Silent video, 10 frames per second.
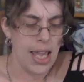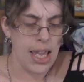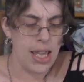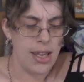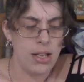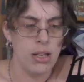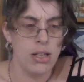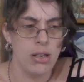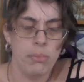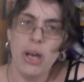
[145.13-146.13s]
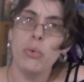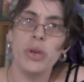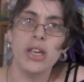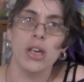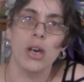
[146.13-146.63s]
And about a
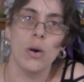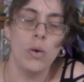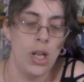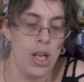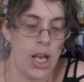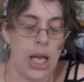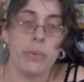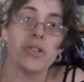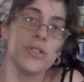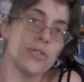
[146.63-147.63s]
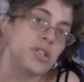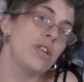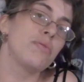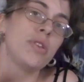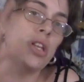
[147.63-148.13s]
week ago, I was
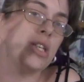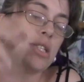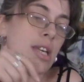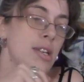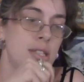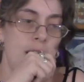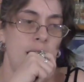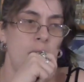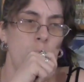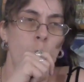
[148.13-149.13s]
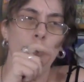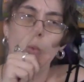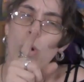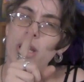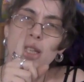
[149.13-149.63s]
searching through the listings, and
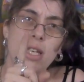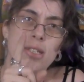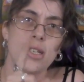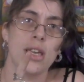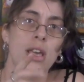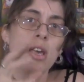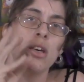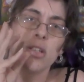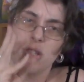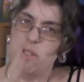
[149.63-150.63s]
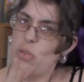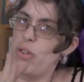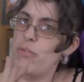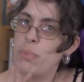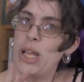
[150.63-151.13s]
one listing
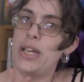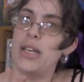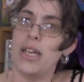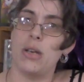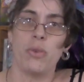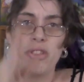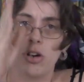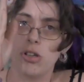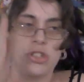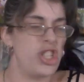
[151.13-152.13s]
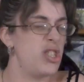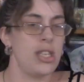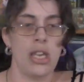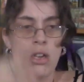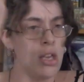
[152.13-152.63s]
sort of blended in with all just
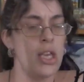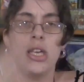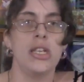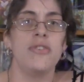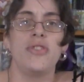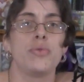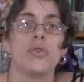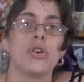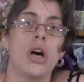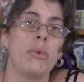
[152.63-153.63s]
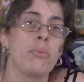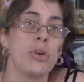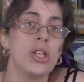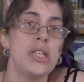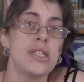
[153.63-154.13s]
the individual comic
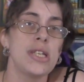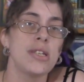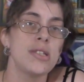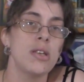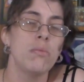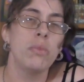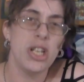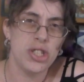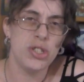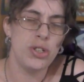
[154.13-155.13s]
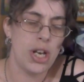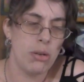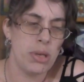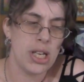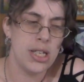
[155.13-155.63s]
book listings, but it stood
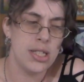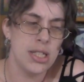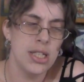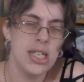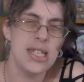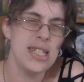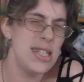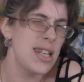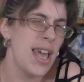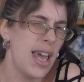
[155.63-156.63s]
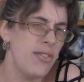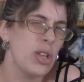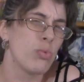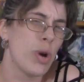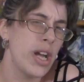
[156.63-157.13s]
out because it didn't have
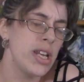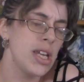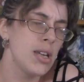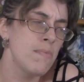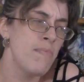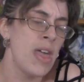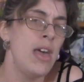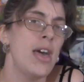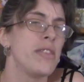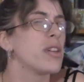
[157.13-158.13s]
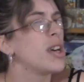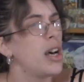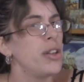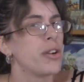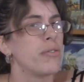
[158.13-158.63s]
any writing and the
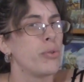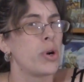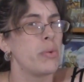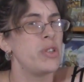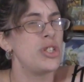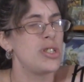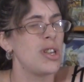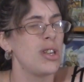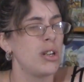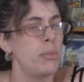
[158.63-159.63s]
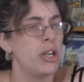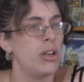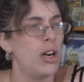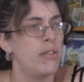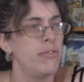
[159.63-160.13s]
color for it was just a little bit
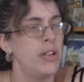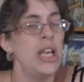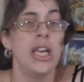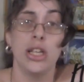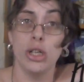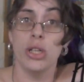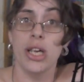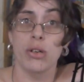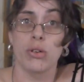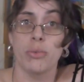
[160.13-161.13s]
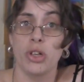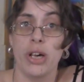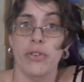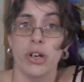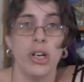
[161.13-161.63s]
off. It looked like a normal
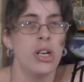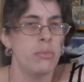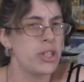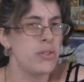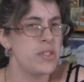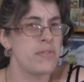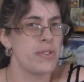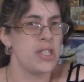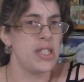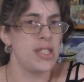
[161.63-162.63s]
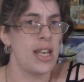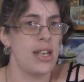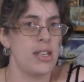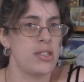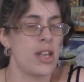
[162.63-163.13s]
cover, but those differences set
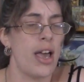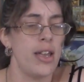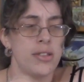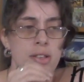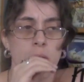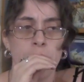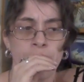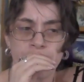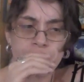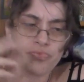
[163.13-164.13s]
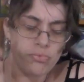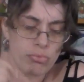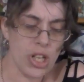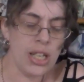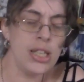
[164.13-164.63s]
it aside. So
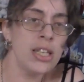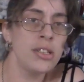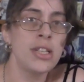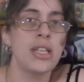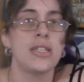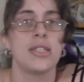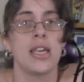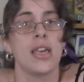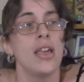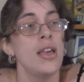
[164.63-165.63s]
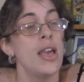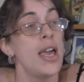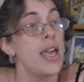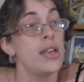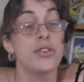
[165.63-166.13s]
clicked on the listing,
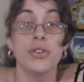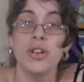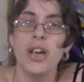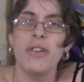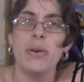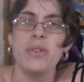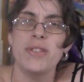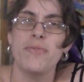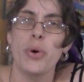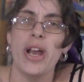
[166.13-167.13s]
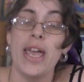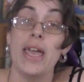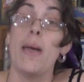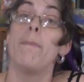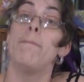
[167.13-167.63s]
and sure enough, it was for
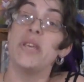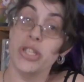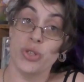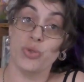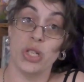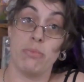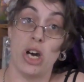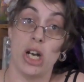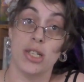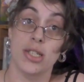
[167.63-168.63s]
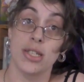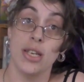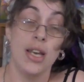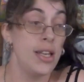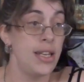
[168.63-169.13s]
a mystery box.
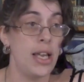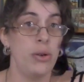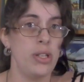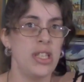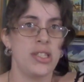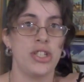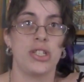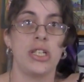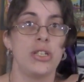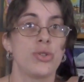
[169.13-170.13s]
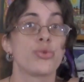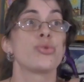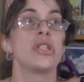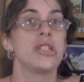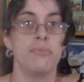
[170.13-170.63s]
Now, this just
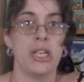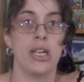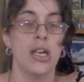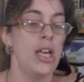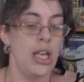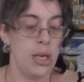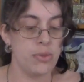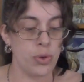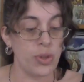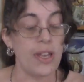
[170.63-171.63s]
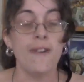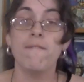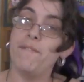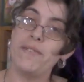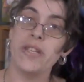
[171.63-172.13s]
intrigued me. It was only
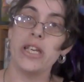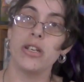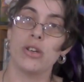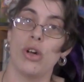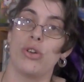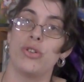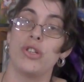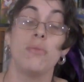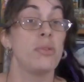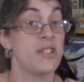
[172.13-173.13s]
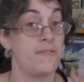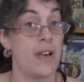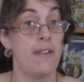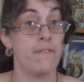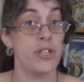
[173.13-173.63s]
$15 plus
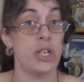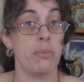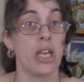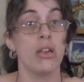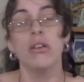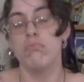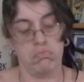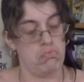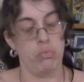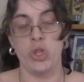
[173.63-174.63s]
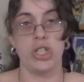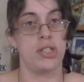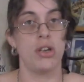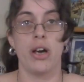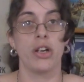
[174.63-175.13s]
$5 for shipping, which
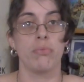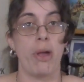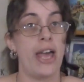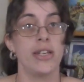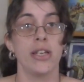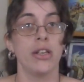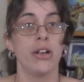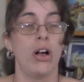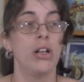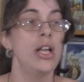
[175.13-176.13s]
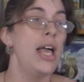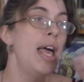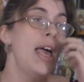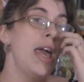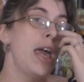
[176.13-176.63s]
is not a bad deal at all,
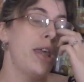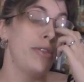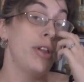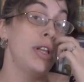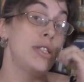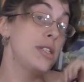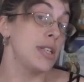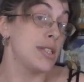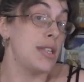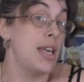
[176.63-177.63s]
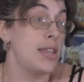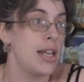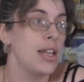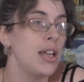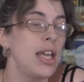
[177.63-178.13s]
and the listing said
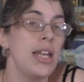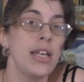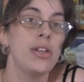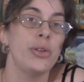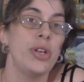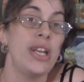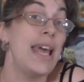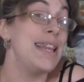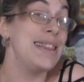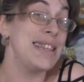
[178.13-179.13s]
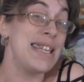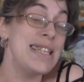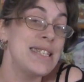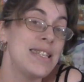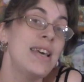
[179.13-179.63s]
that it included at
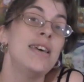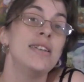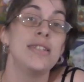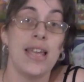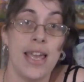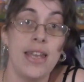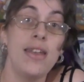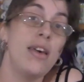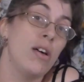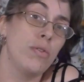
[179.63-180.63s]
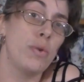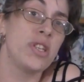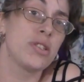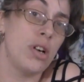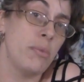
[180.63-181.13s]
least 10
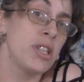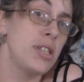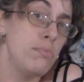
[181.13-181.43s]
ElfQuest comics